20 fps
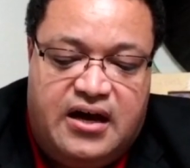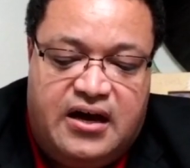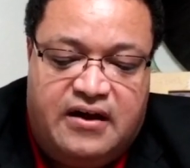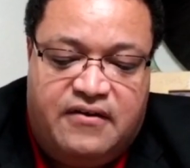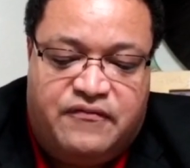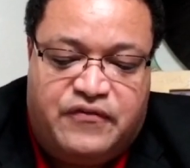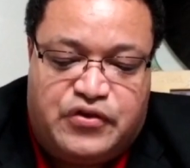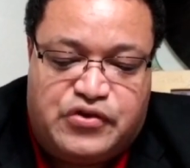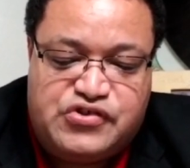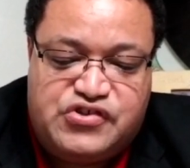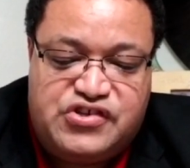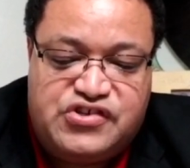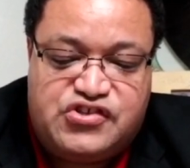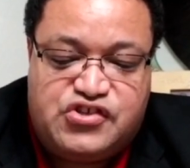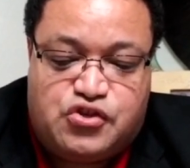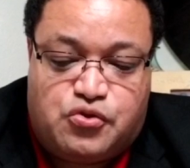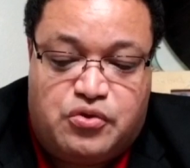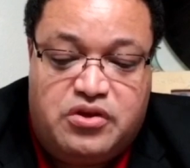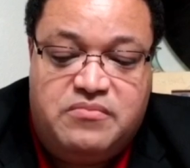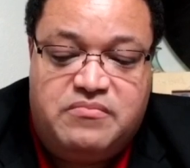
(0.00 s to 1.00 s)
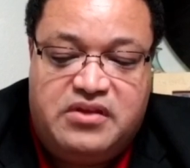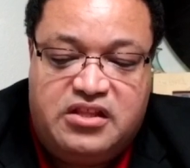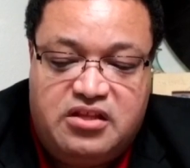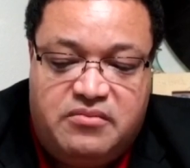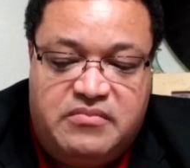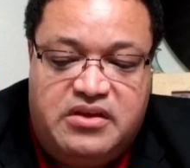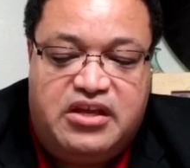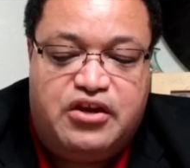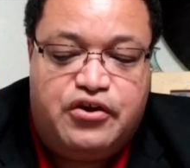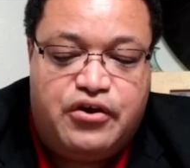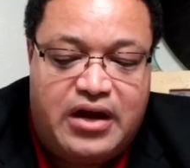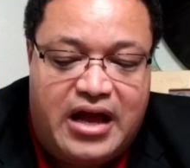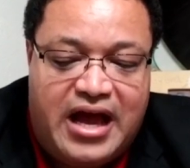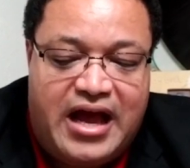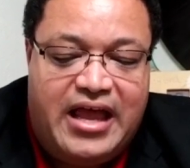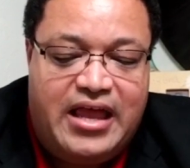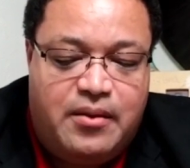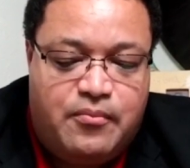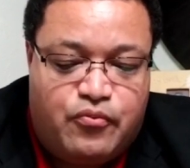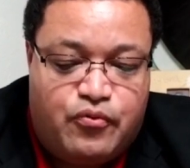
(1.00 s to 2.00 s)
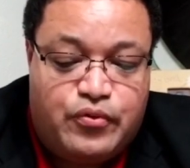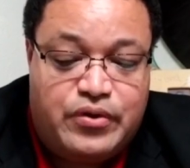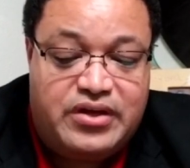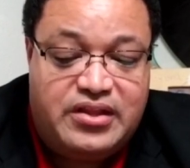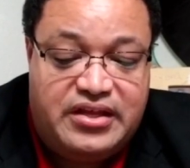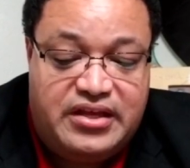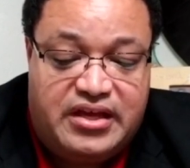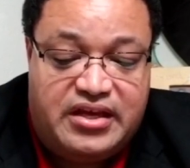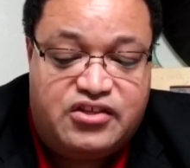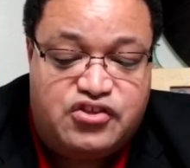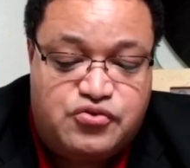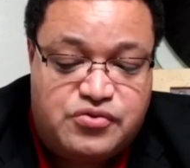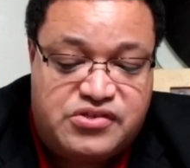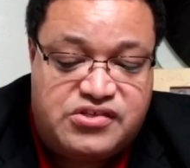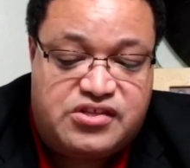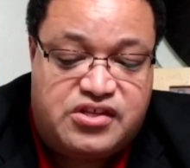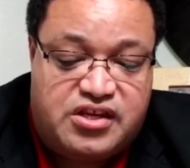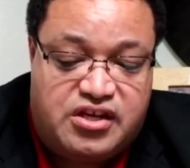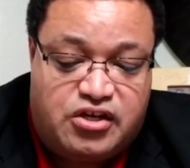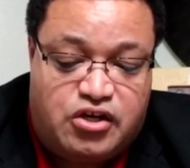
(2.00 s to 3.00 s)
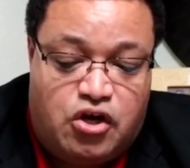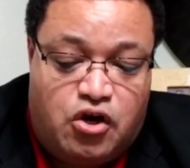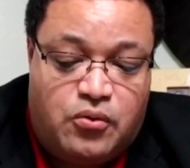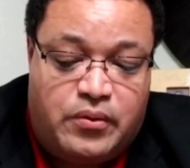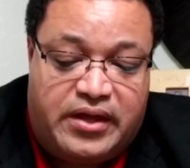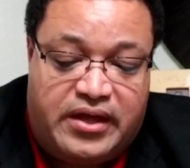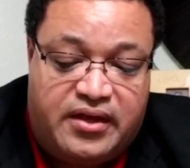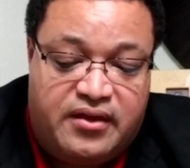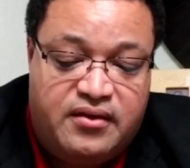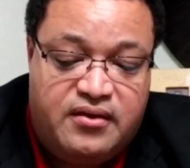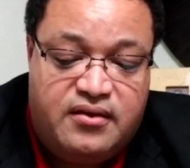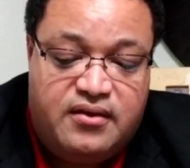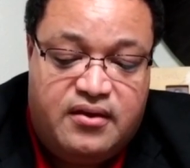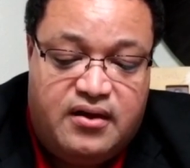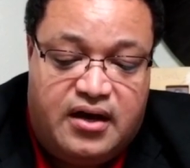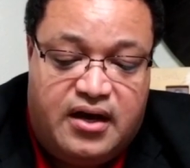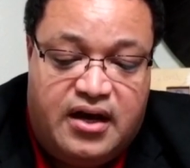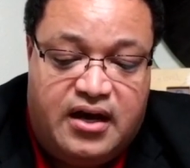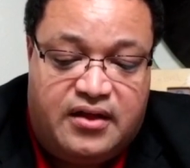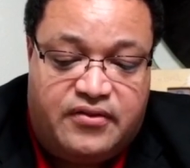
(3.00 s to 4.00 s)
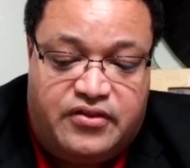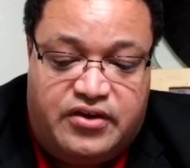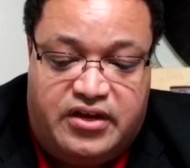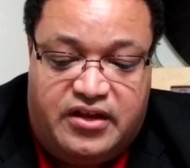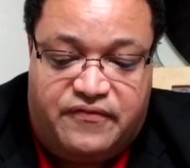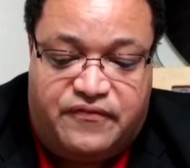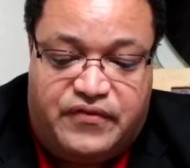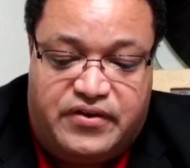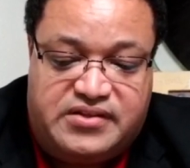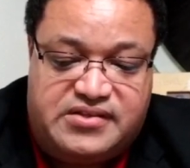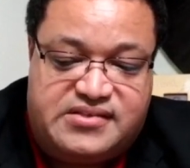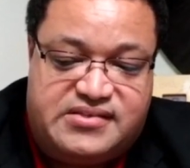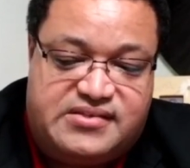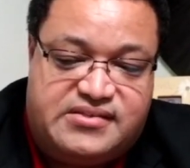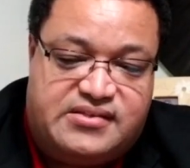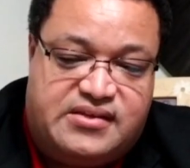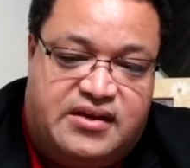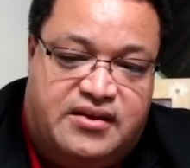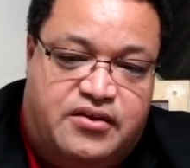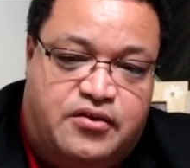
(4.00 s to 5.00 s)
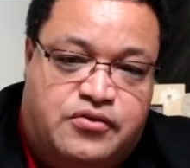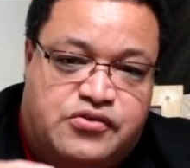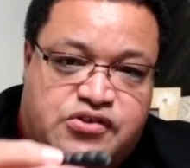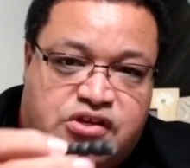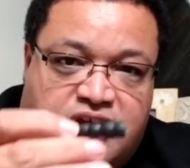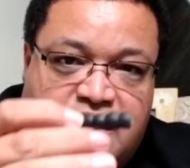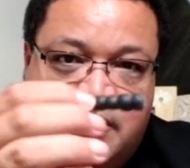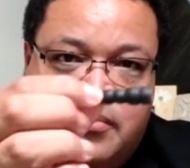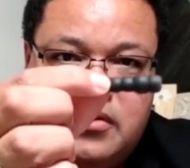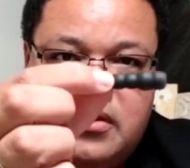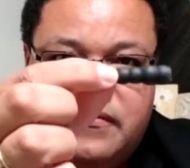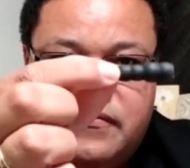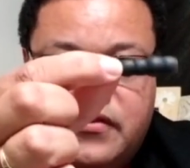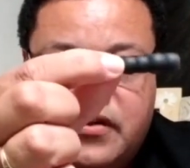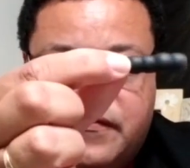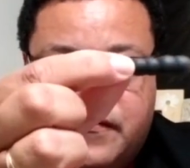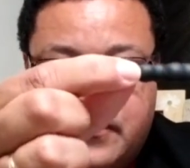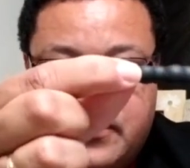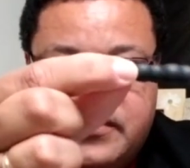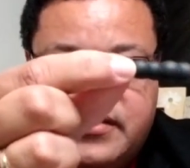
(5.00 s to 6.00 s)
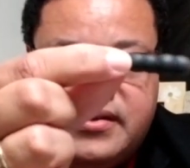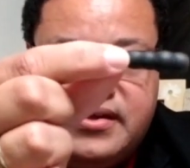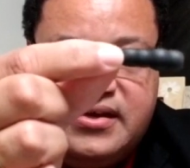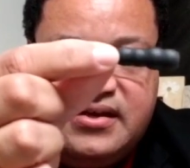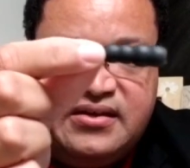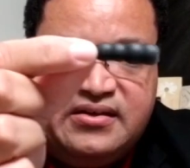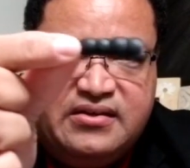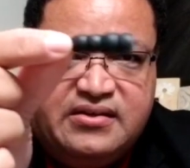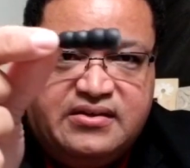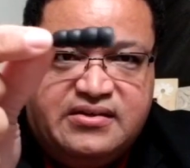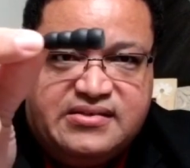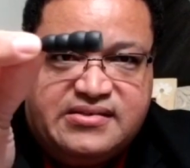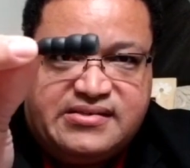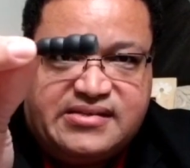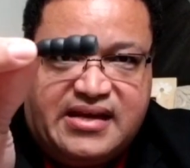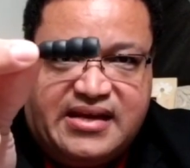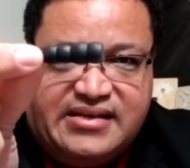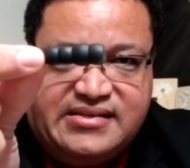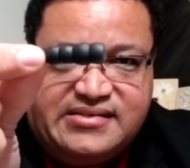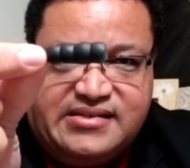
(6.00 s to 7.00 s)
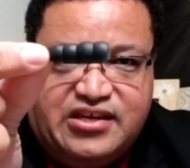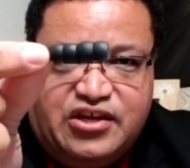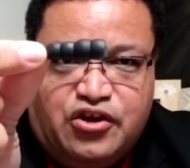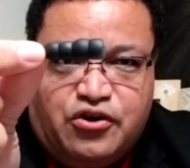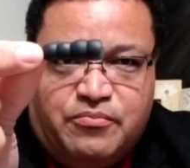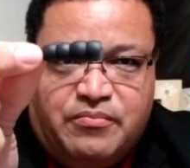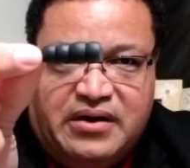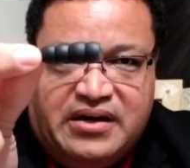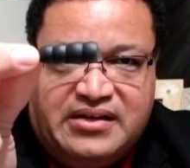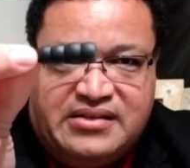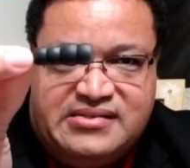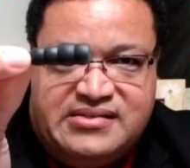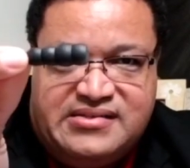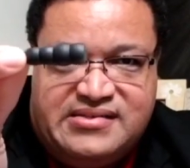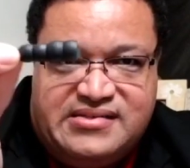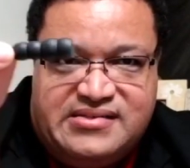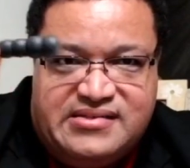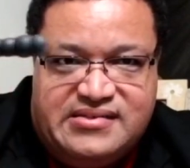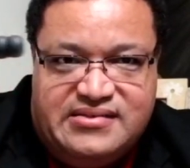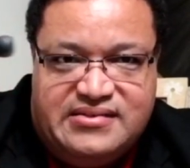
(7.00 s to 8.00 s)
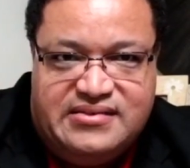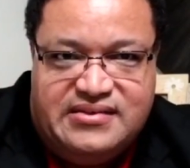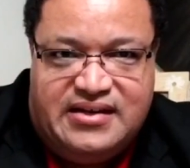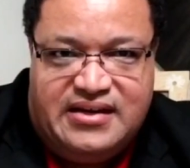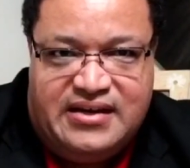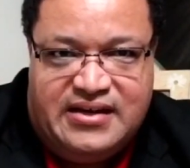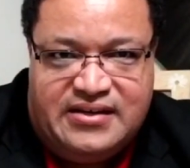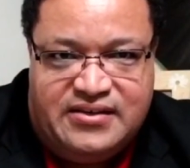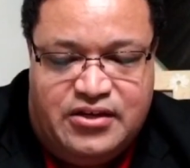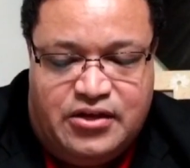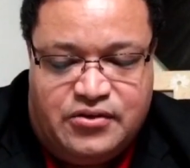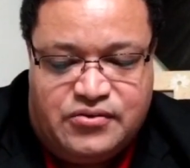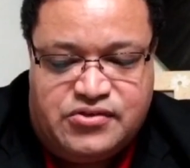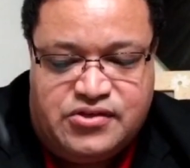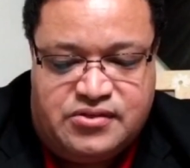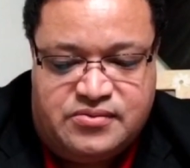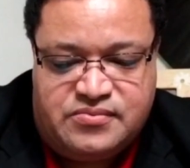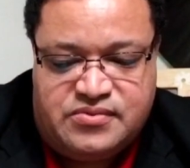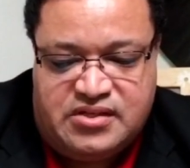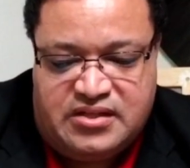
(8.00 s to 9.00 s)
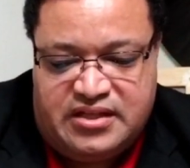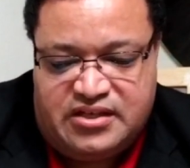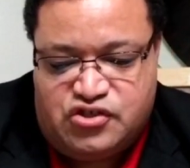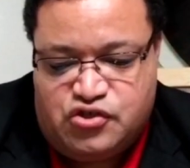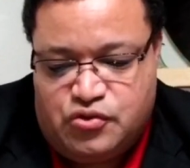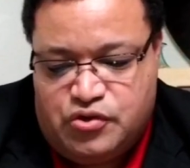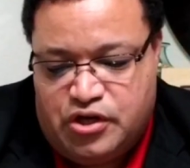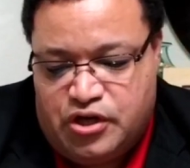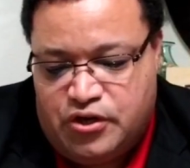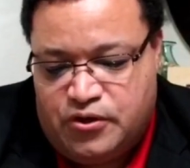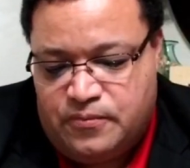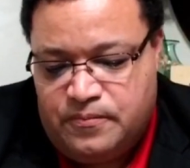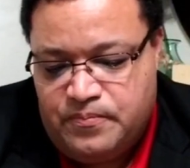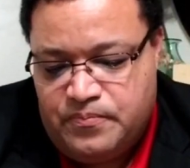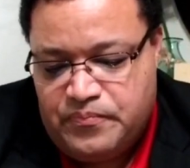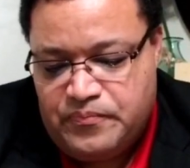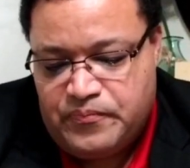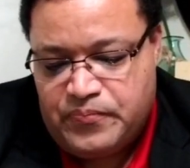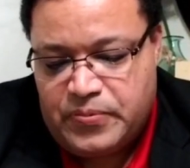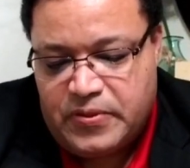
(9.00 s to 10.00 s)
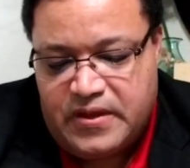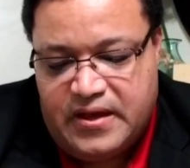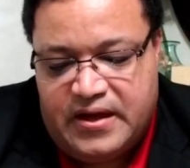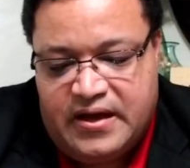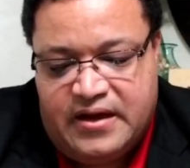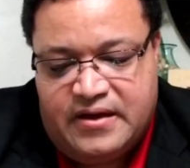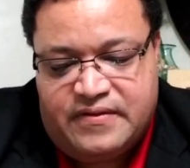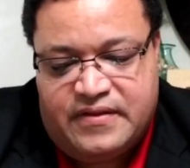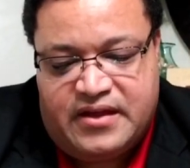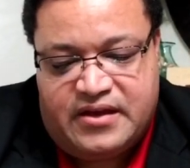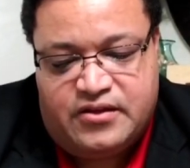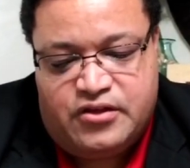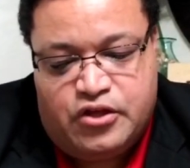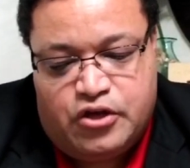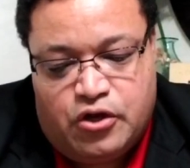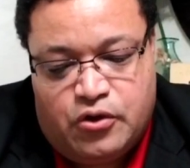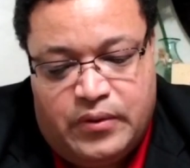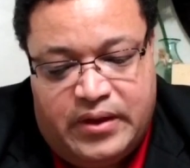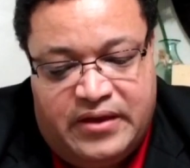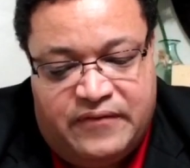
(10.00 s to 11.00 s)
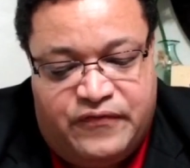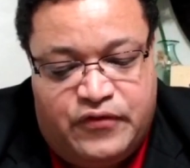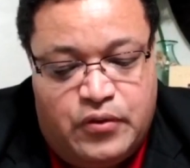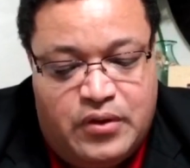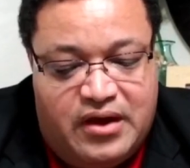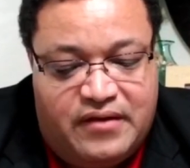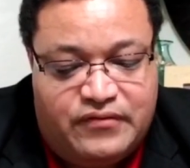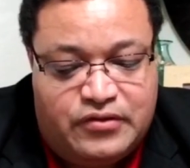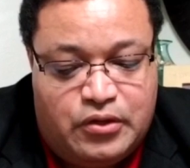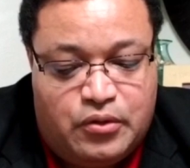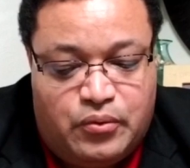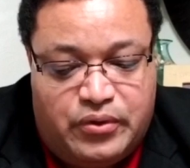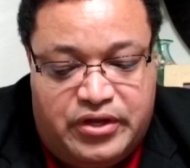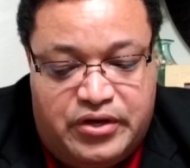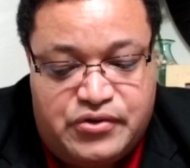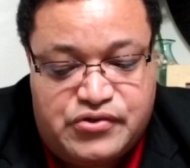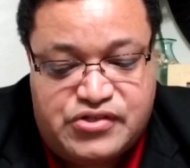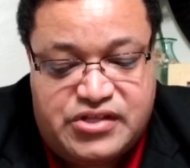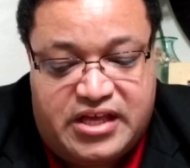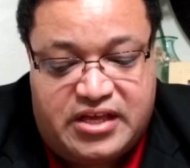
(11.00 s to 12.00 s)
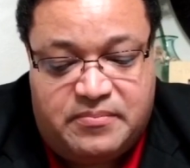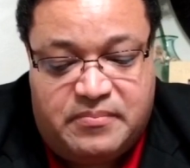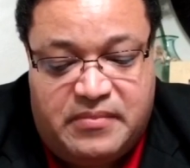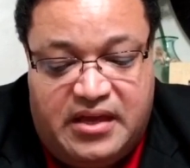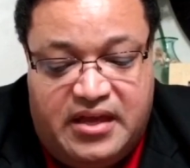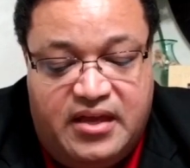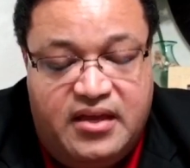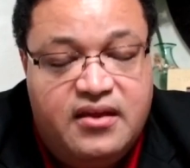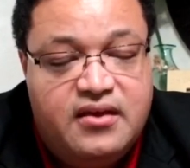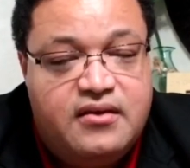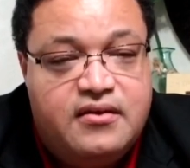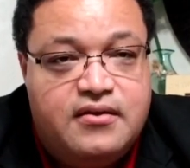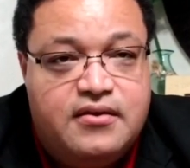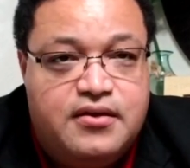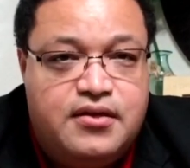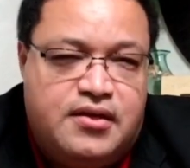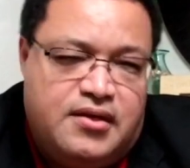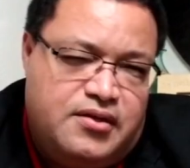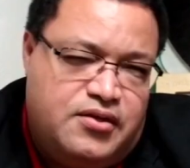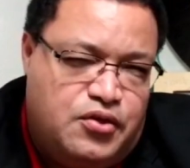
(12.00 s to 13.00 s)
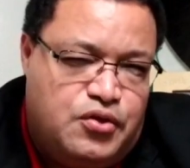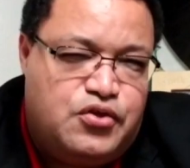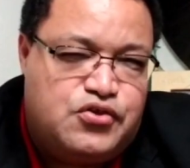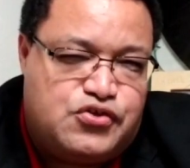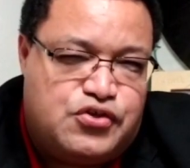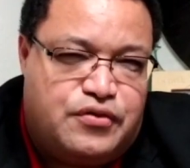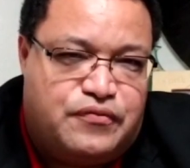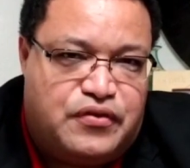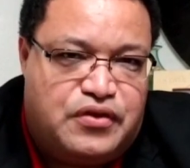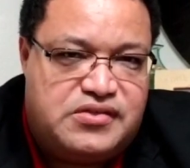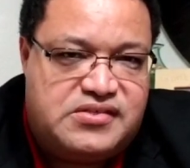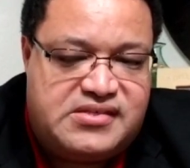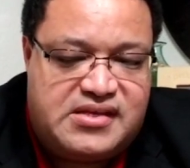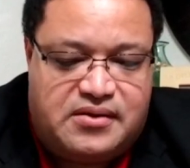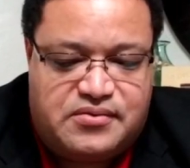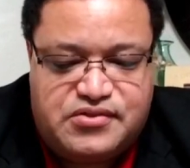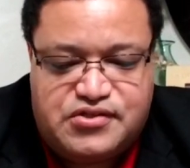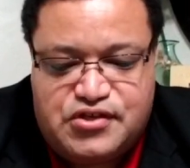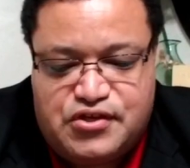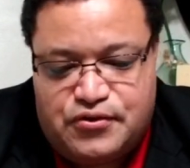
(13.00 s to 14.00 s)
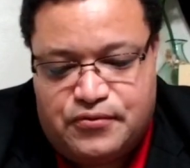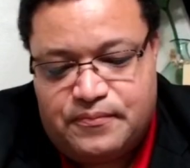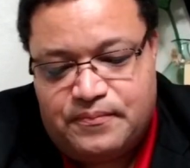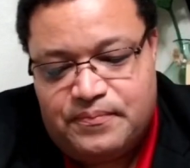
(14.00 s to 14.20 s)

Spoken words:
versus 3 millimeter, I am really interested in knowing the difference. Here's a couple of different size earbuds, to let you know that, if you have little ears like me, you deserve good sound too.